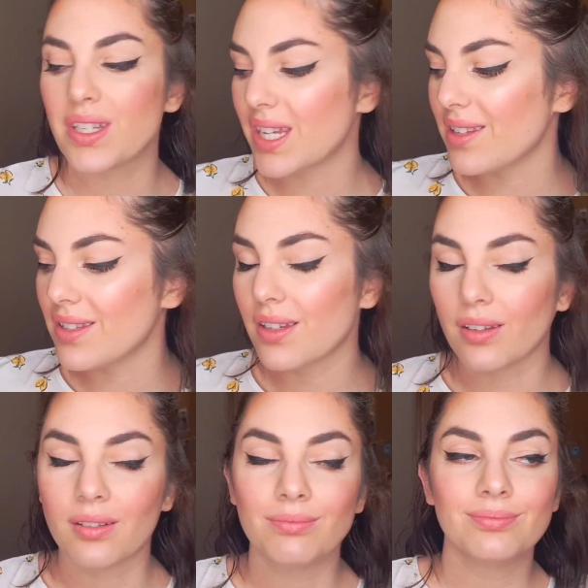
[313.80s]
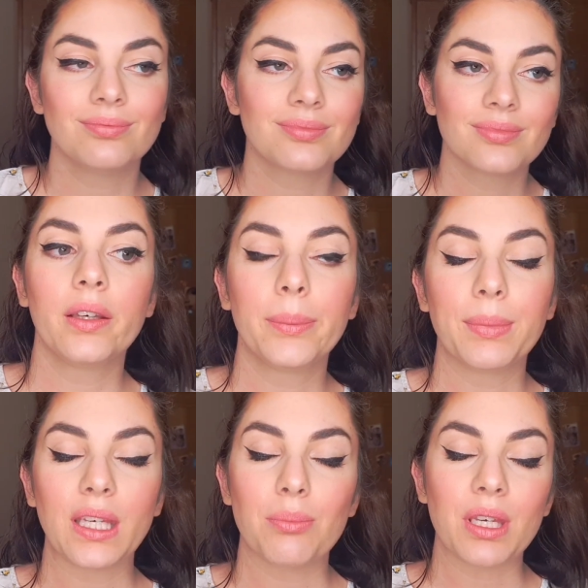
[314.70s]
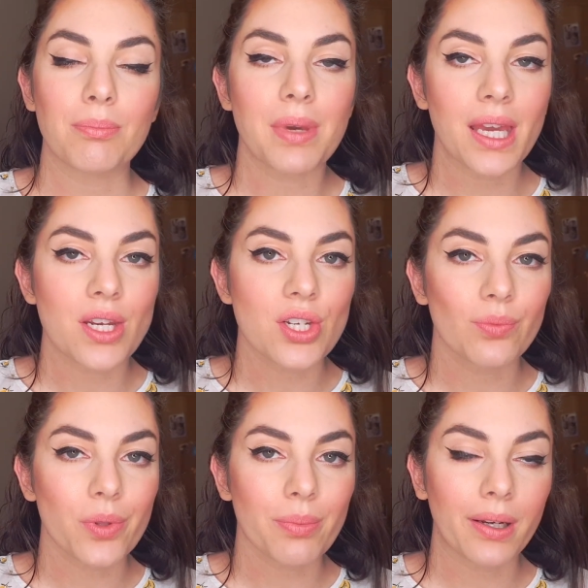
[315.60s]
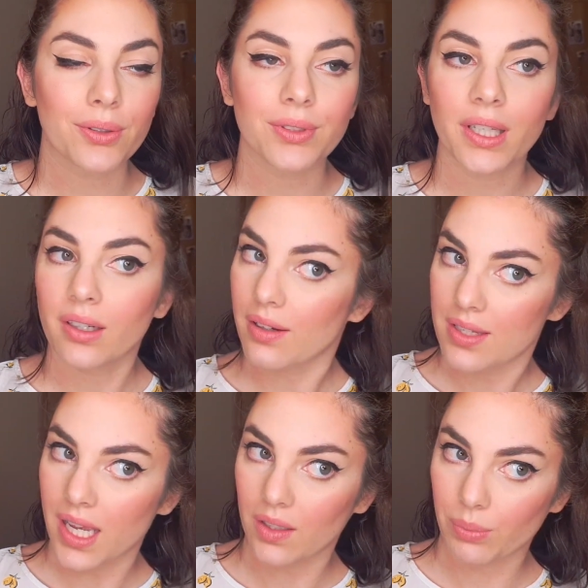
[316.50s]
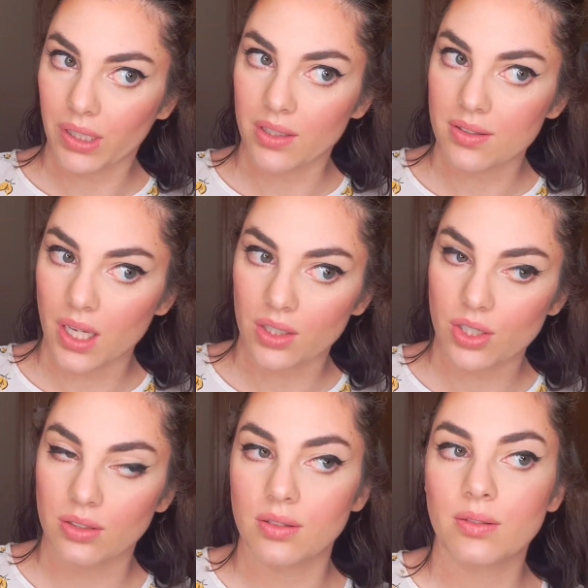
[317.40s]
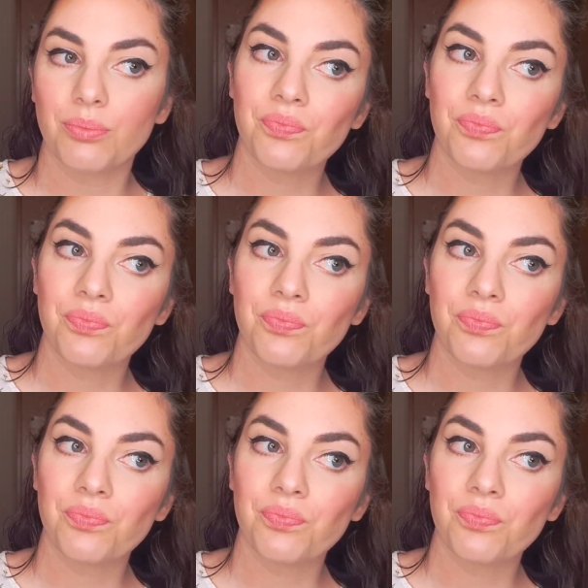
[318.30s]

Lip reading: tend to be a bit impatient with my own hair and take bigger sections.